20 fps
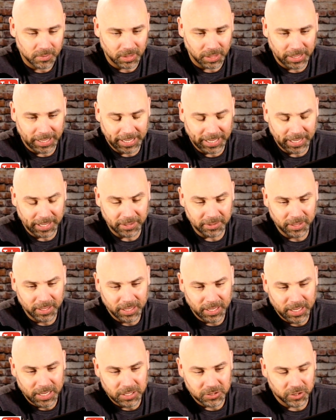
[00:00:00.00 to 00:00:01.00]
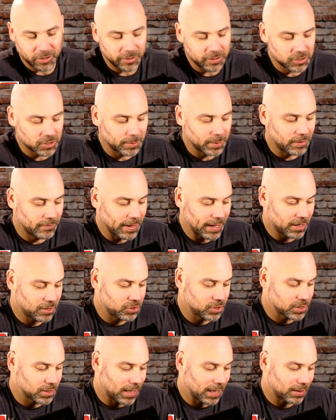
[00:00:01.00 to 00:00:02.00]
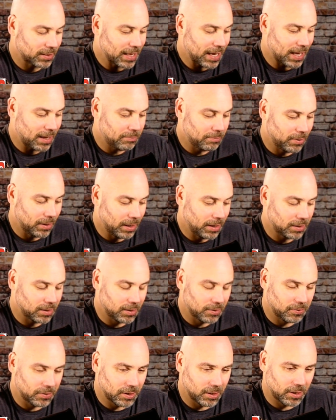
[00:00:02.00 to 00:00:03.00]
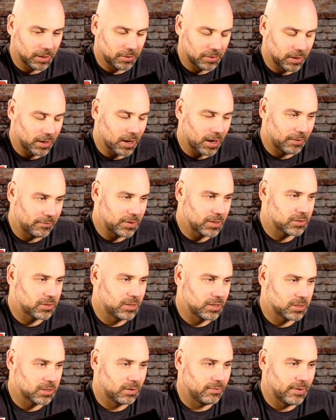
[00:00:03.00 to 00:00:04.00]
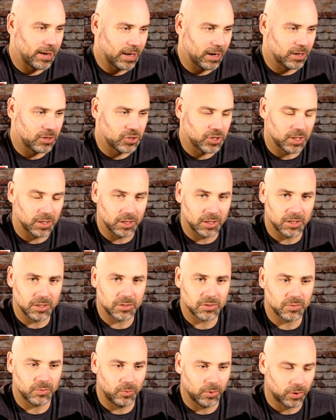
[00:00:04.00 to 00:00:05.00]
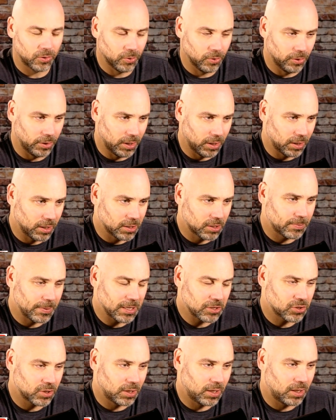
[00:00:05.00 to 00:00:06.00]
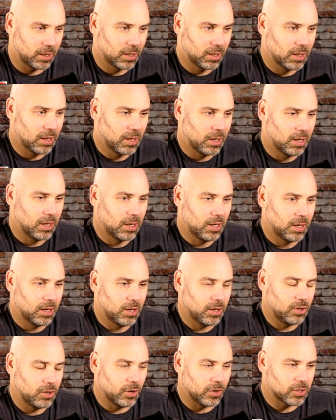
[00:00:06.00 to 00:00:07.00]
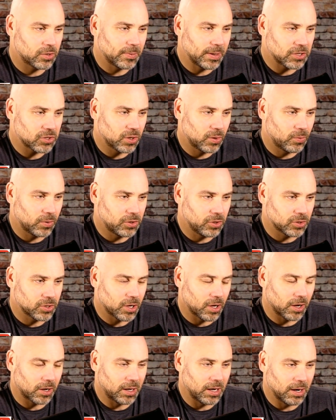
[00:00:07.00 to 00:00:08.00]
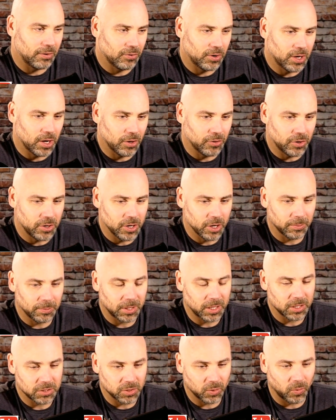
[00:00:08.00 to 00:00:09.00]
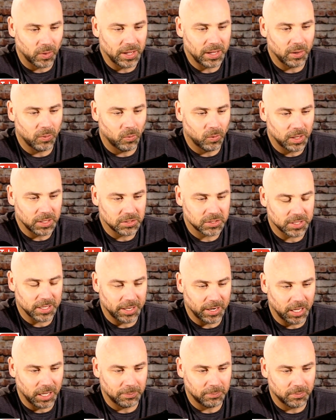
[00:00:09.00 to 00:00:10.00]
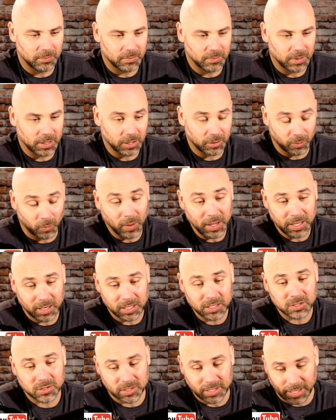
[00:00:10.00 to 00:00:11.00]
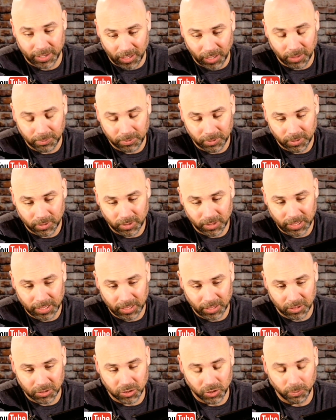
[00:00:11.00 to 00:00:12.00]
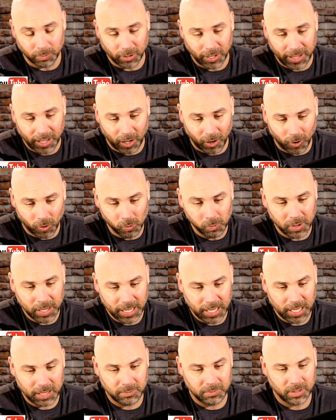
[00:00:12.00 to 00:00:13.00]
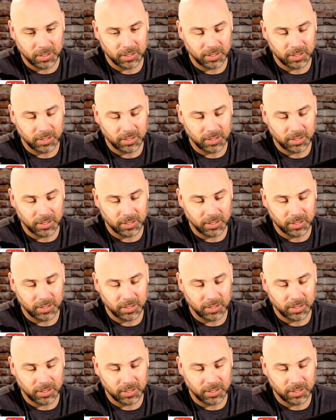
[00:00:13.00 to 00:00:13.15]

And so there's some advantages like that, but the obvious disadvantage is recruiting, especially when you're talking every other year, because the way it was set up, or the way it is set up, is you play a home game